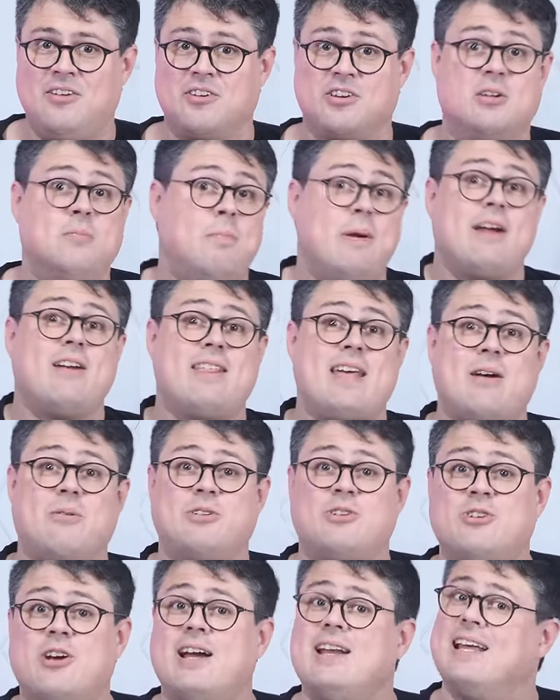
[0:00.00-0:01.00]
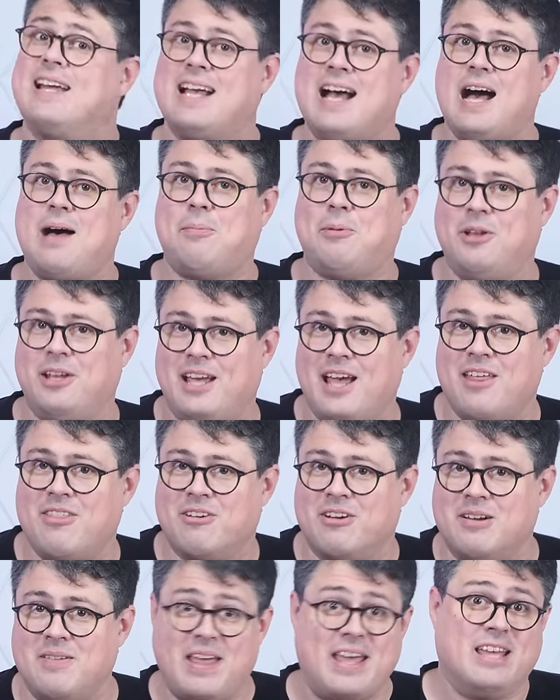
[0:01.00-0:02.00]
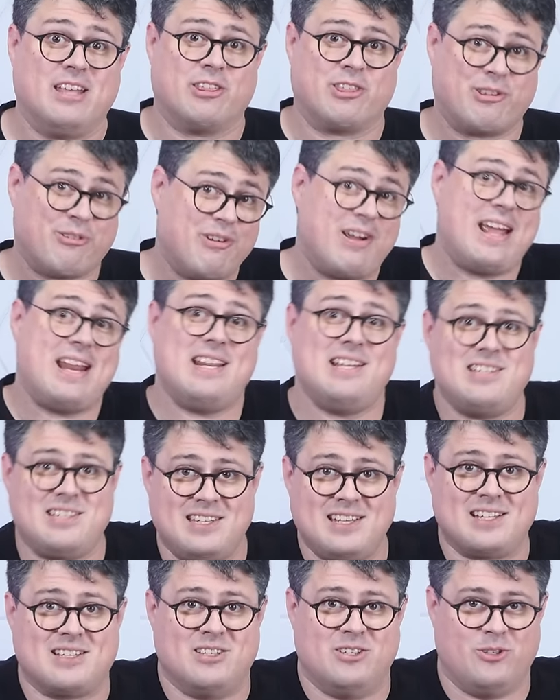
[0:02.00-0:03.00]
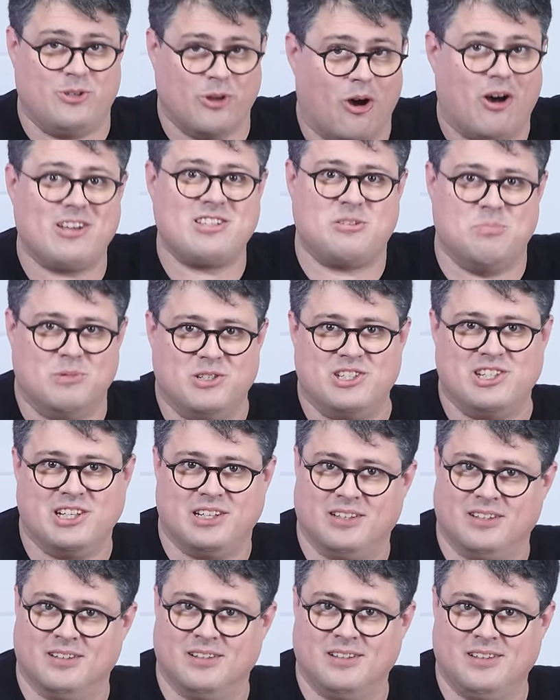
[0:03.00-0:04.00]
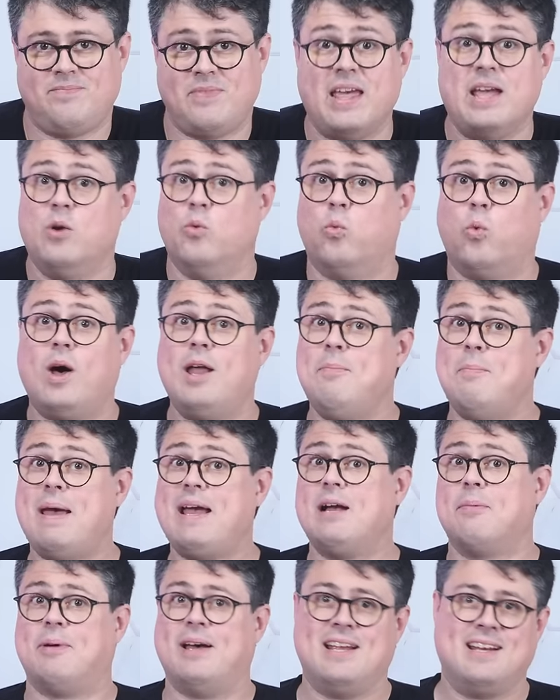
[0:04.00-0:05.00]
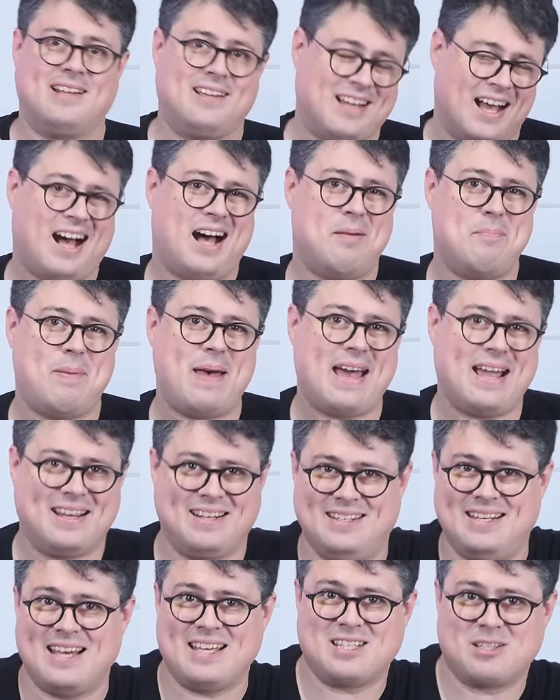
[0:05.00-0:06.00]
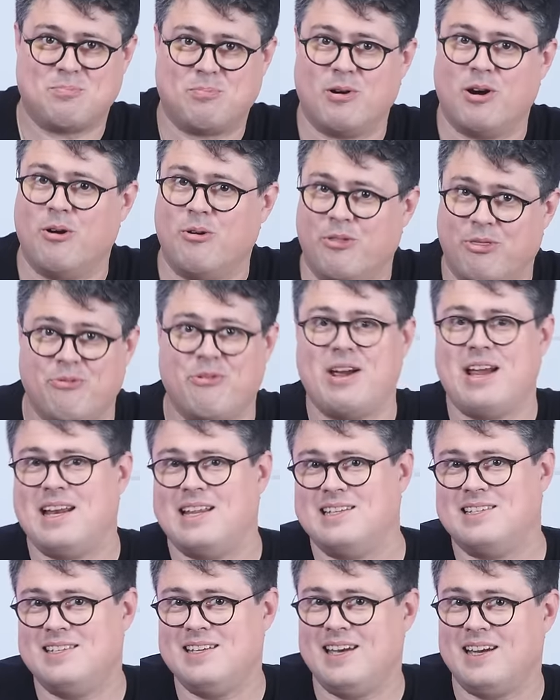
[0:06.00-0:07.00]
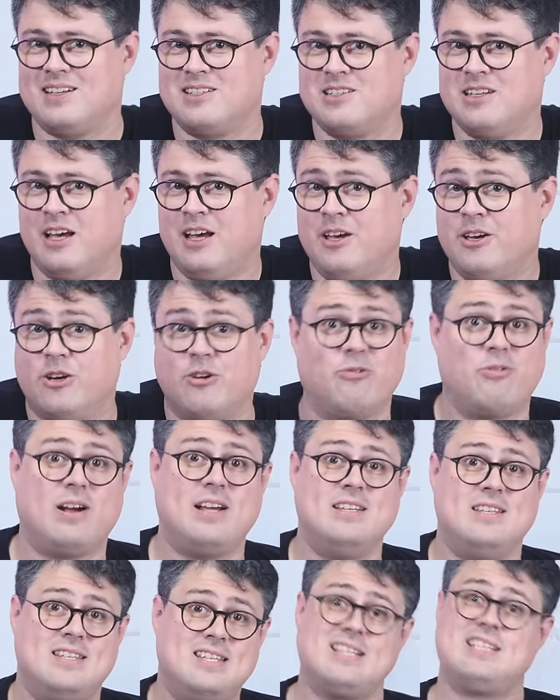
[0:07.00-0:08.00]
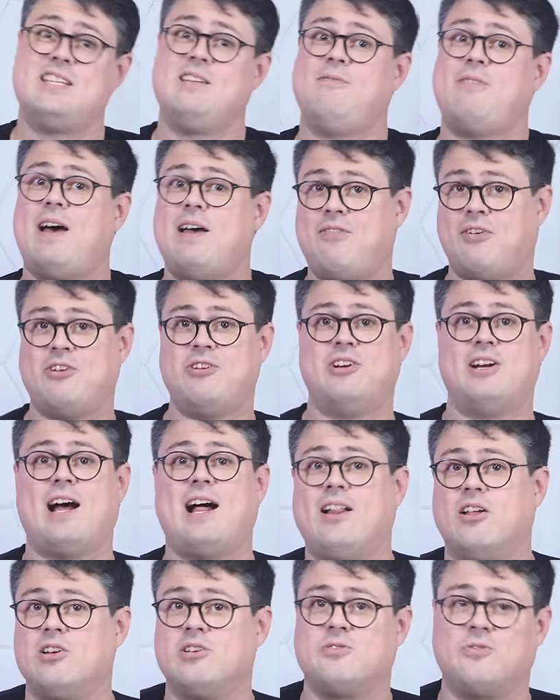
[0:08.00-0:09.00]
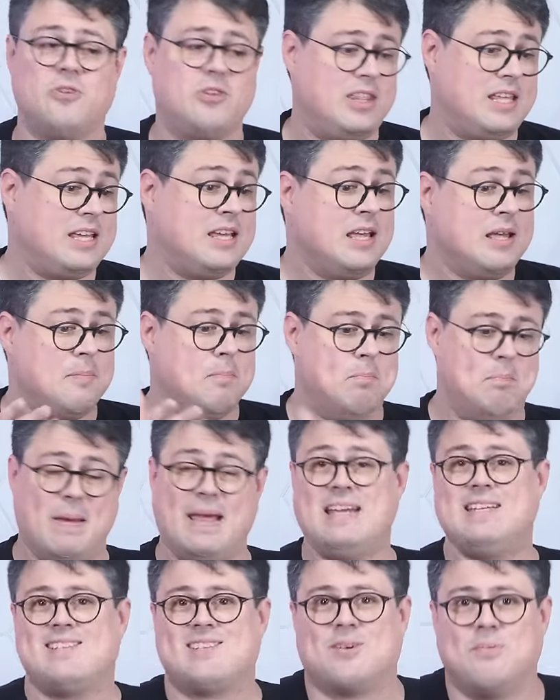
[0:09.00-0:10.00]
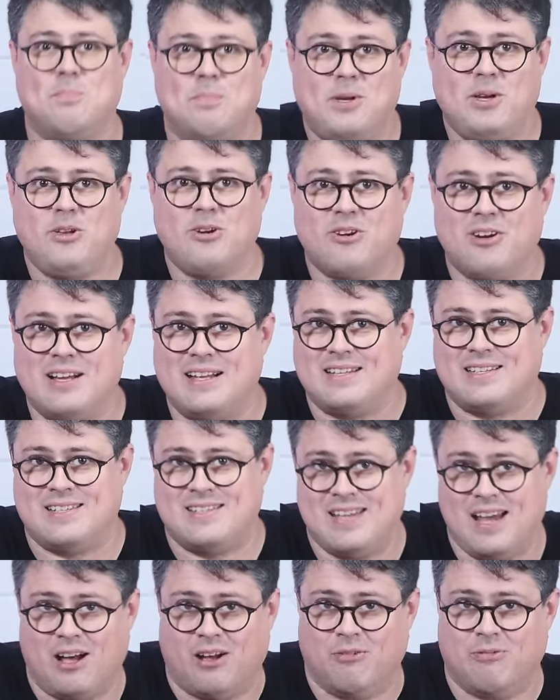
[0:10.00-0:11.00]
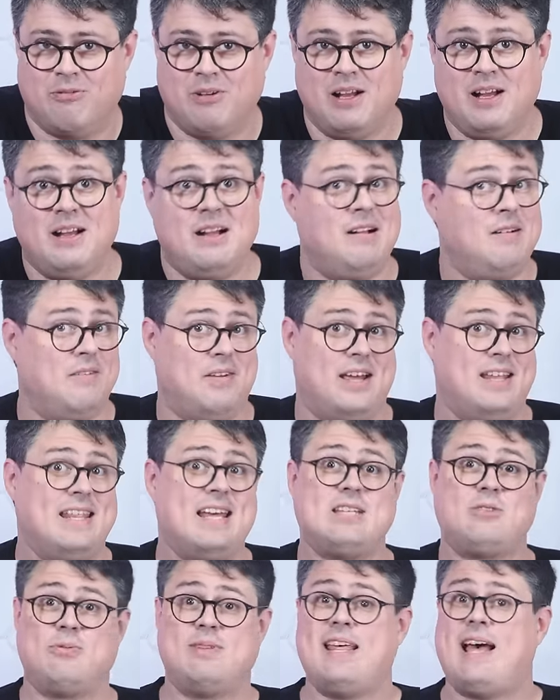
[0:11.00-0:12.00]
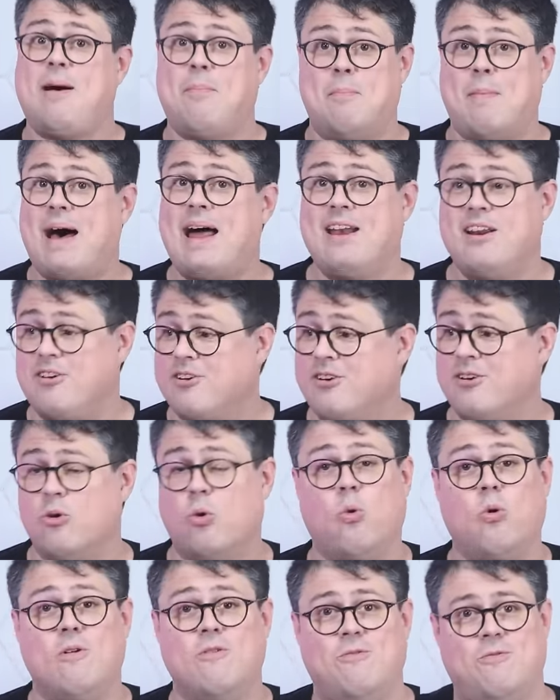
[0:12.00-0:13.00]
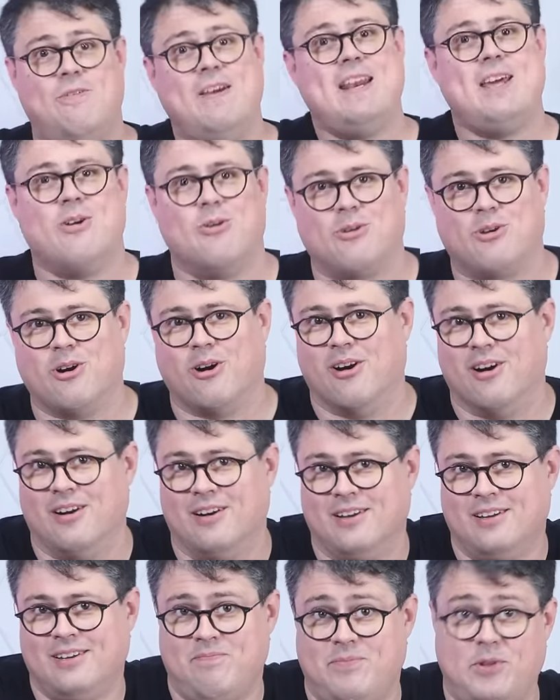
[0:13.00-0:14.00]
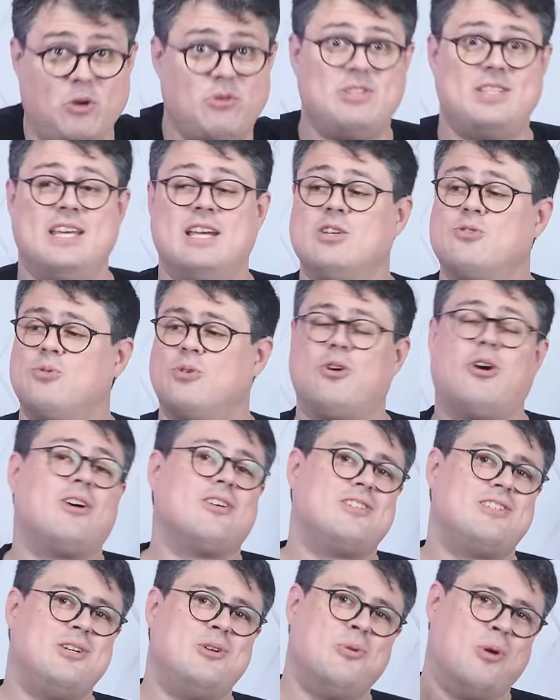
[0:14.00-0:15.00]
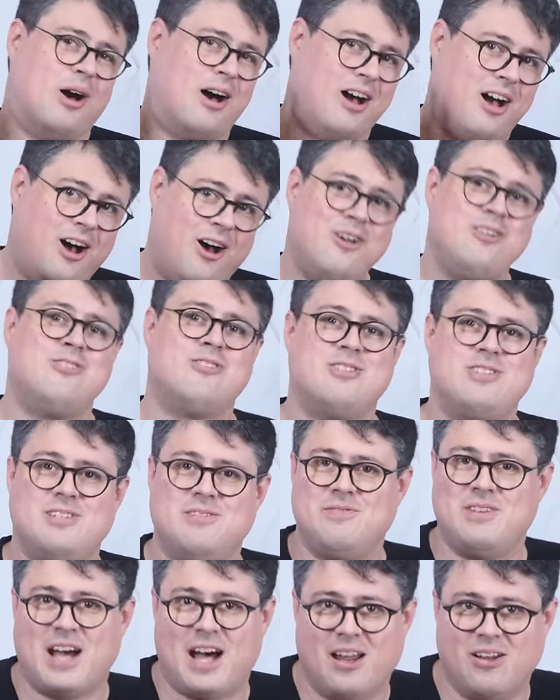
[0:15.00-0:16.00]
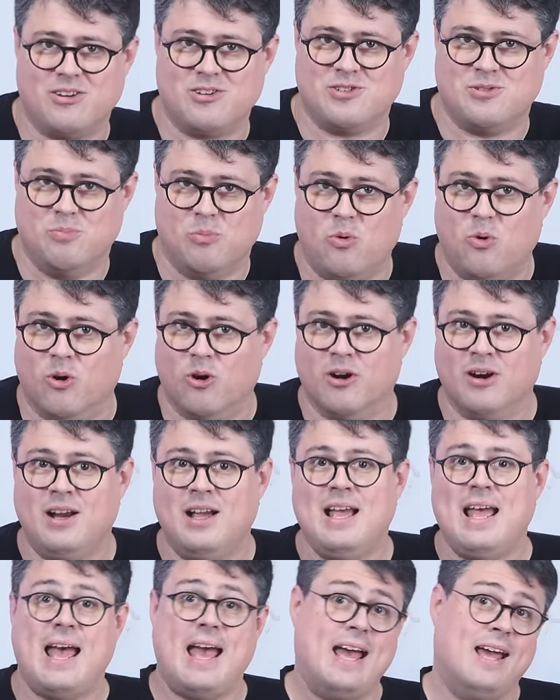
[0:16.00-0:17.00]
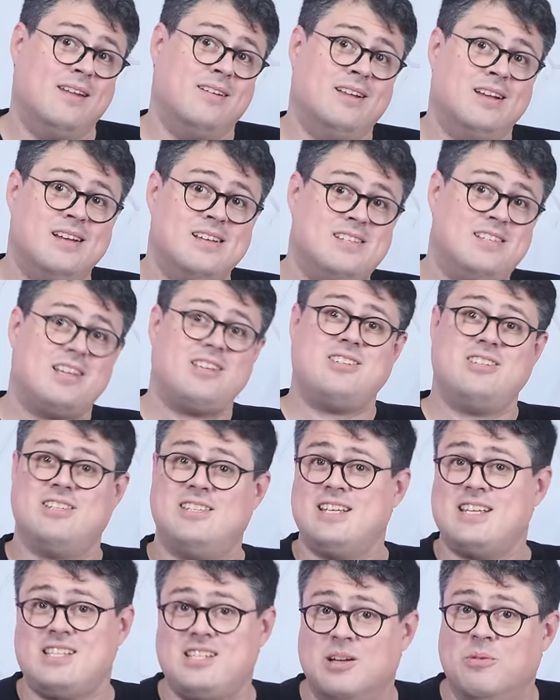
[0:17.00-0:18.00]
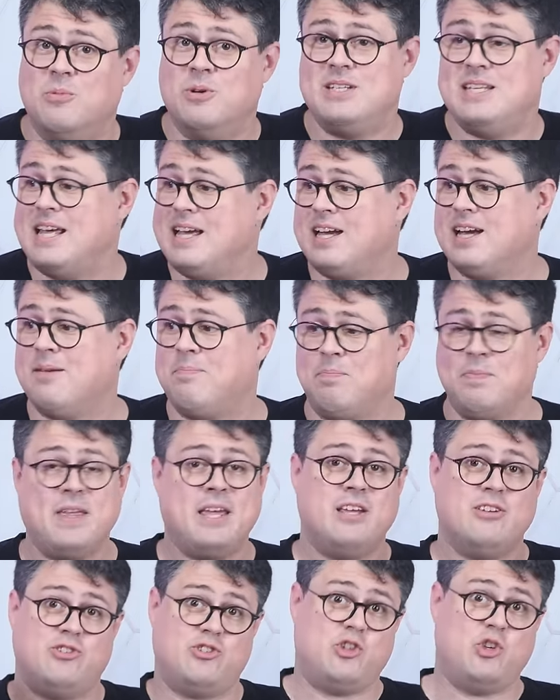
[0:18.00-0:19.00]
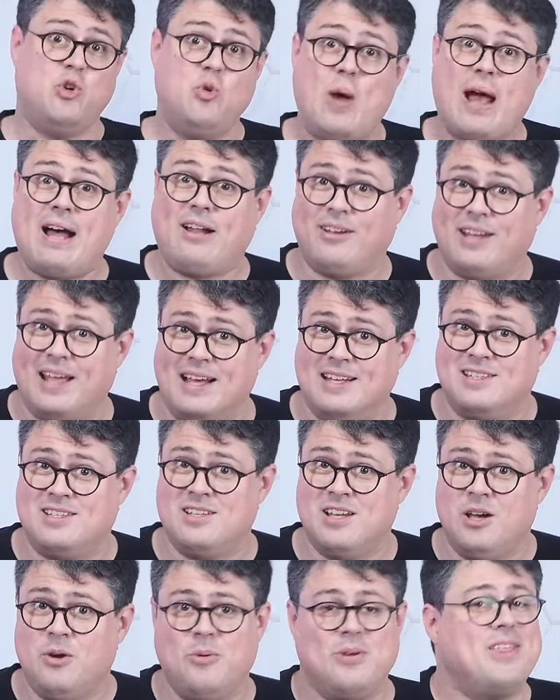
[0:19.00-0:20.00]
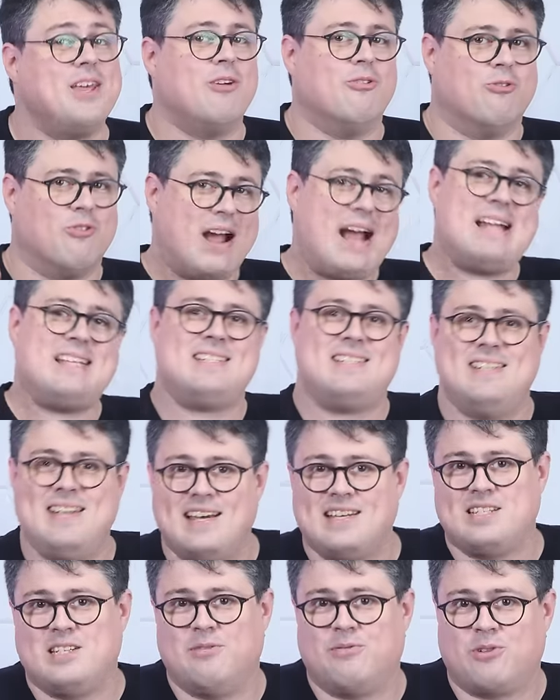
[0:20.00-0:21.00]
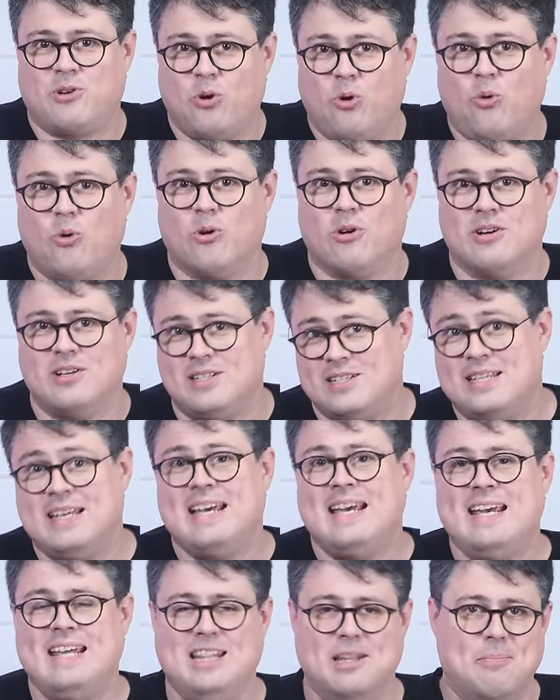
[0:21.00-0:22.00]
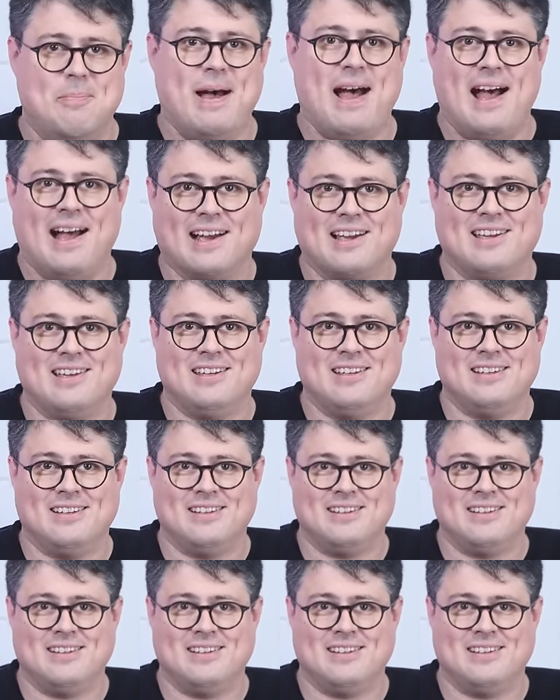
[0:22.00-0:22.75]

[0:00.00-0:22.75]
Compare that with trying to cobble together a 386 DOS machine. A 1 megabyte Compact Desk Pro 386 could run $6,500 for the base computer itself, and that's without monitor or video card. Those things would cost you hundreds of dollars more, and such a system would take up 2 outlets with a rat's nest of cords in the back.